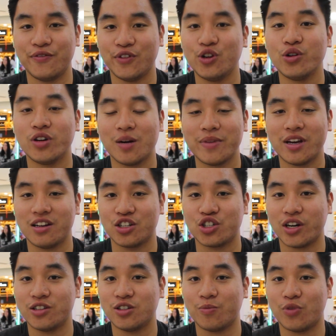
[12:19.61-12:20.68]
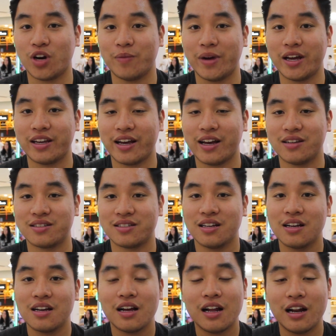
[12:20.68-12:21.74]
If you do come out and try Top Ryde Baker
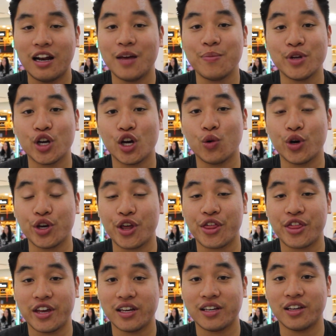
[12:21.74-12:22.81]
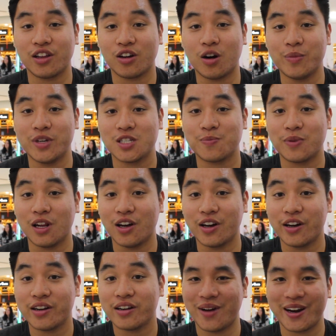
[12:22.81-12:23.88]
House, let me know what you think in the comments
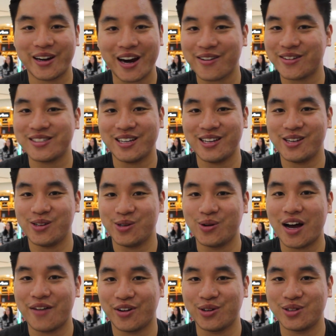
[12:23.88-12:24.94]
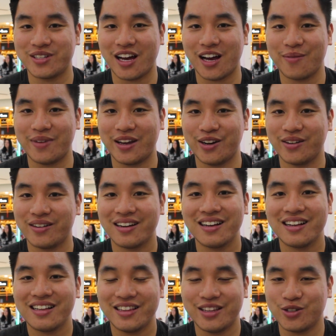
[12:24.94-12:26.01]
below. I guarantee you'll have a good time and
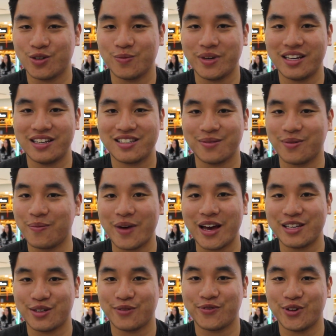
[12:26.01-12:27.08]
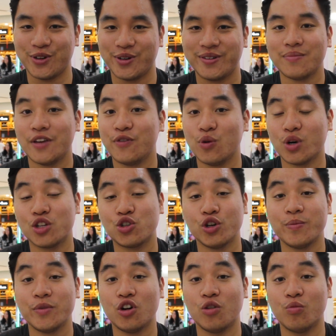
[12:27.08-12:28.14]
this will be some amazing food. If you want to
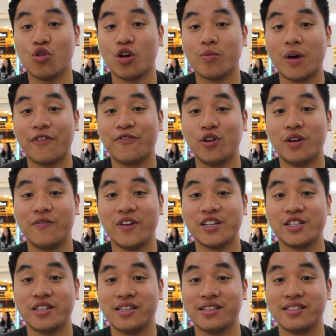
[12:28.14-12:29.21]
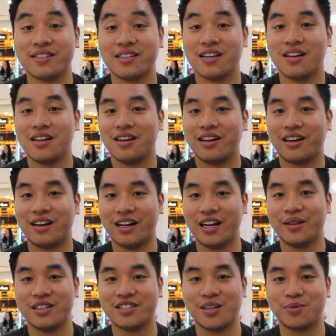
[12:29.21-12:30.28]
join me on more of my food adventures,
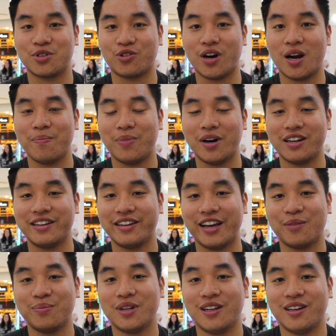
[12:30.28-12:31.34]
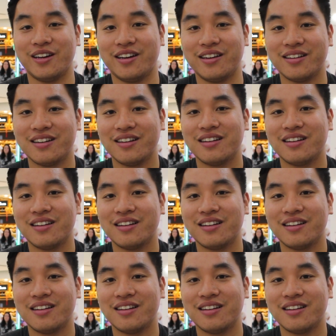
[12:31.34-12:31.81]
click the subscribe button down below.